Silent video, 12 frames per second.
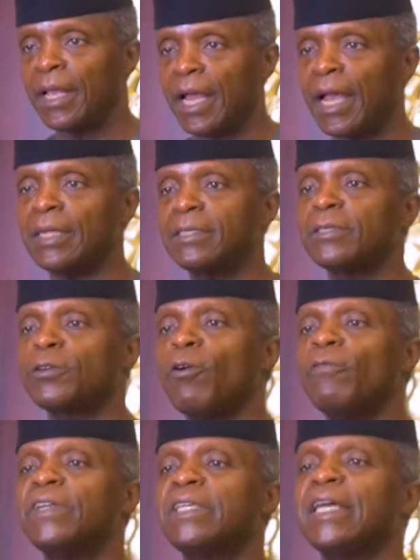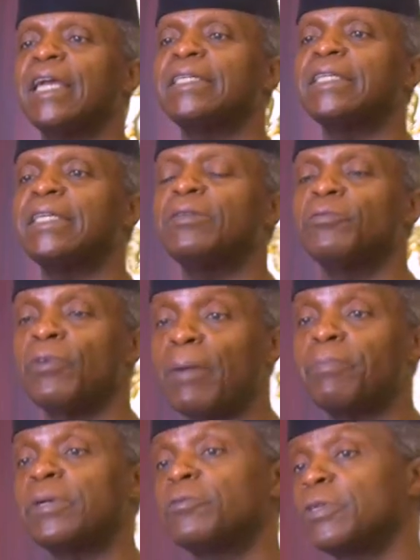And COVID 19
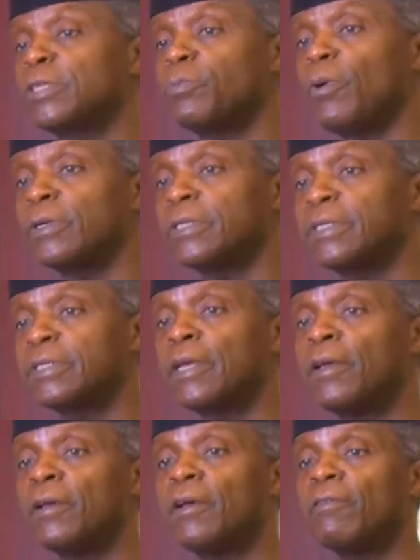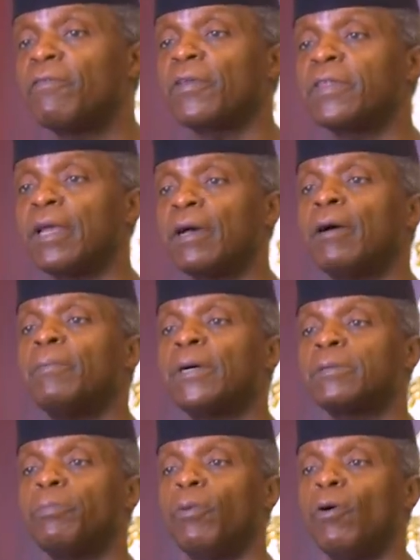rapid response for the
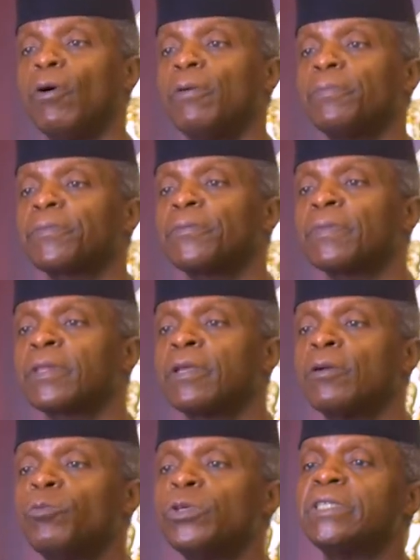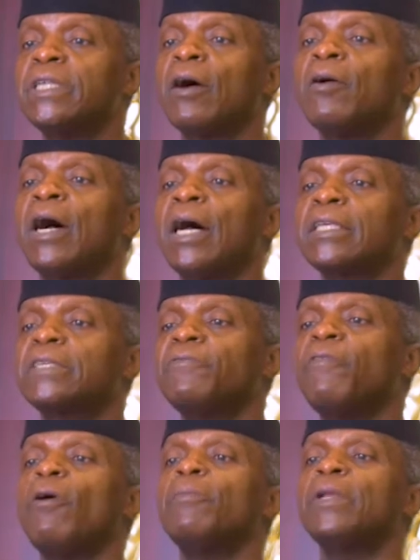urban poor, which now has
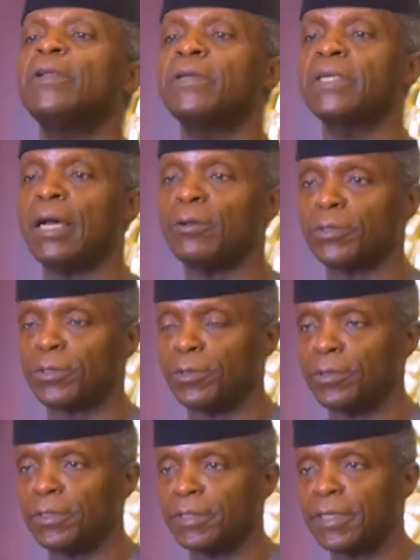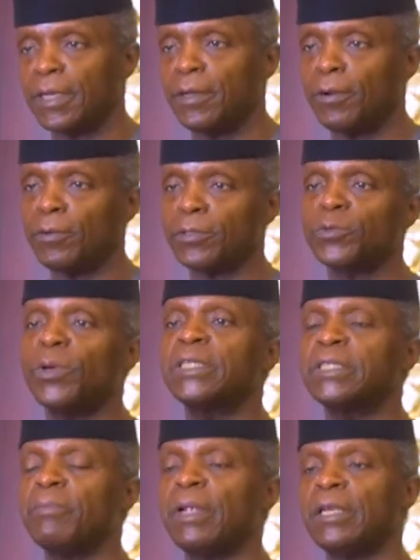4 million households, or
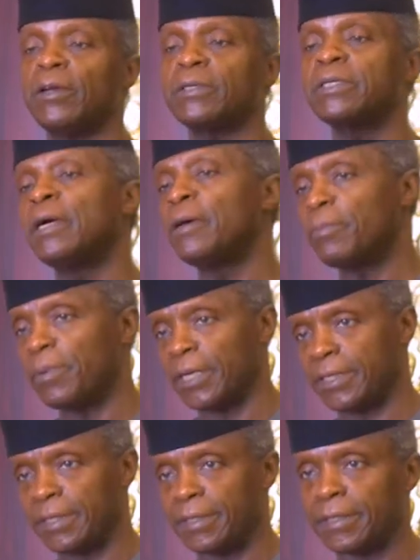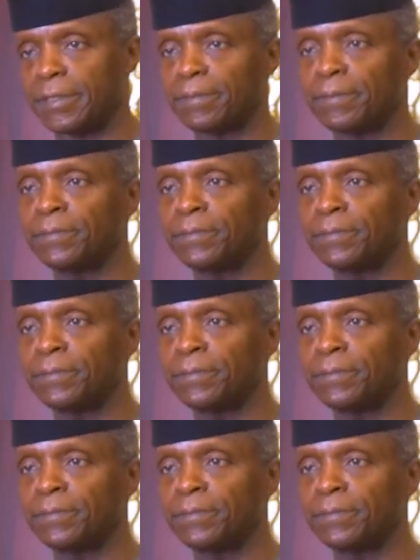20 million persons.